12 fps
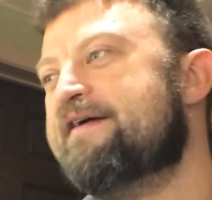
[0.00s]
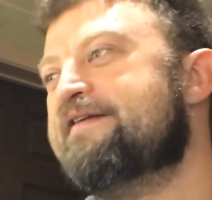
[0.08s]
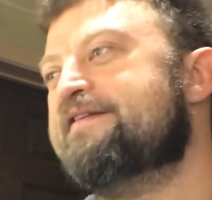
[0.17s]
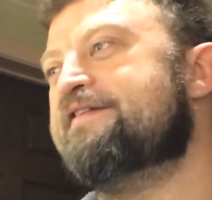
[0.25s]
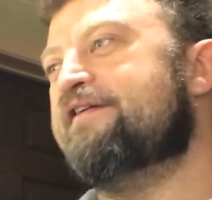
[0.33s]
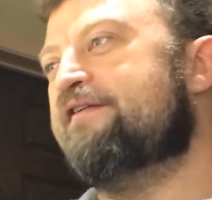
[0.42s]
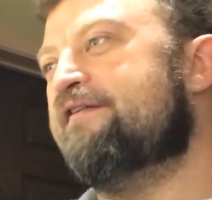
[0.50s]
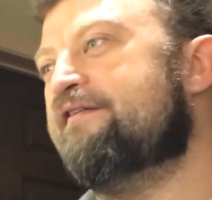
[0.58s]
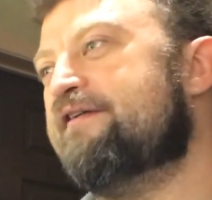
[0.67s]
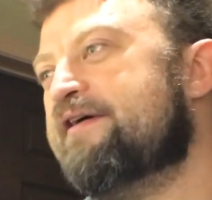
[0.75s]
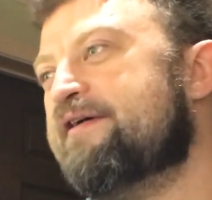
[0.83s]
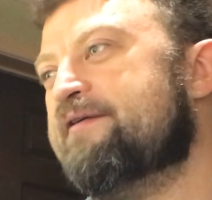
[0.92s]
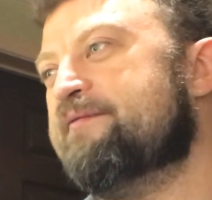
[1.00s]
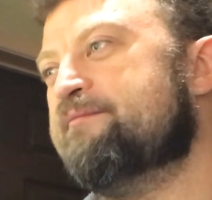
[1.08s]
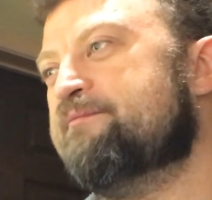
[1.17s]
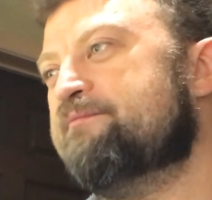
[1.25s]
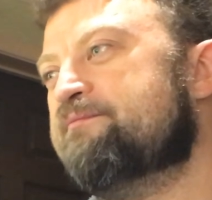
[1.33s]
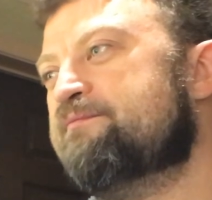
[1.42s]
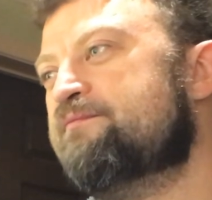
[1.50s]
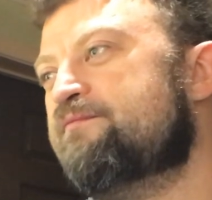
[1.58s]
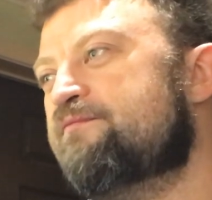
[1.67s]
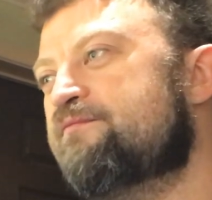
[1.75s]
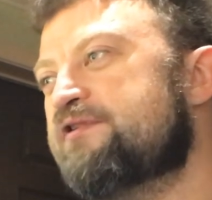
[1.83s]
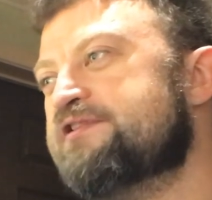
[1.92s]
So,
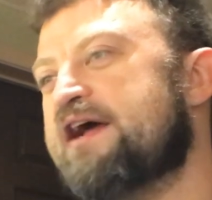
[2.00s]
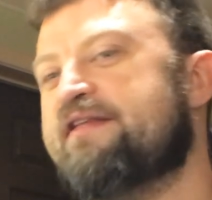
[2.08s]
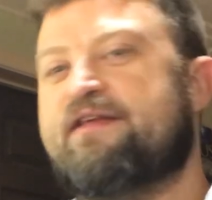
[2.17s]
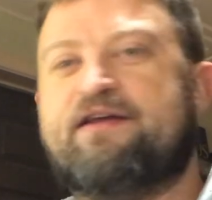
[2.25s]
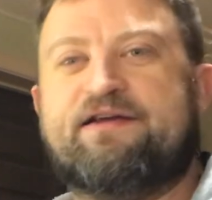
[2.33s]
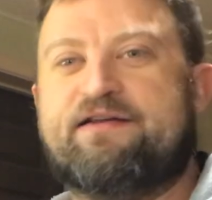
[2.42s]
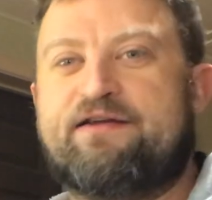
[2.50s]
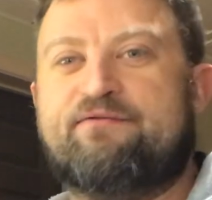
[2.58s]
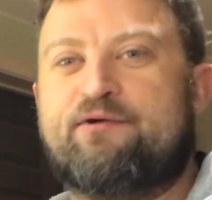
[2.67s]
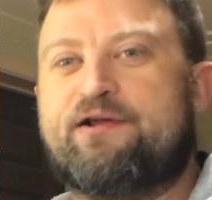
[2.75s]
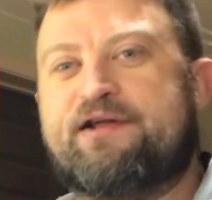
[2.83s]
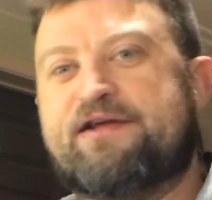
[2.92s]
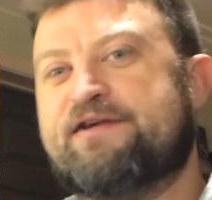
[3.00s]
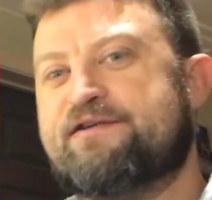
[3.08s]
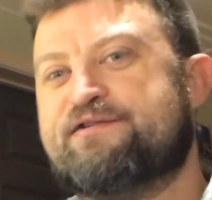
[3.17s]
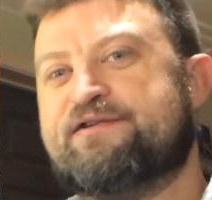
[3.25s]
which I think it really is.